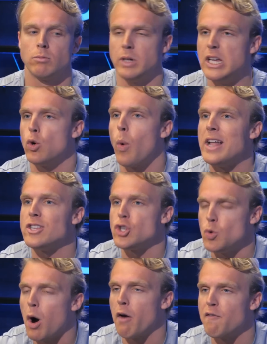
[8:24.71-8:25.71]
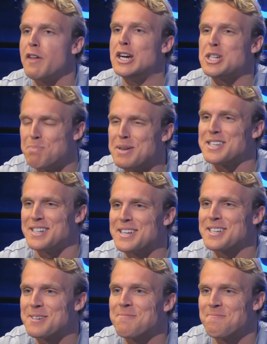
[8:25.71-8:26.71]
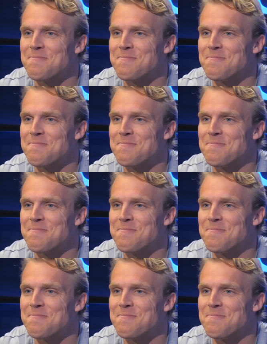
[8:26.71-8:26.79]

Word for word: equates to unfinished business.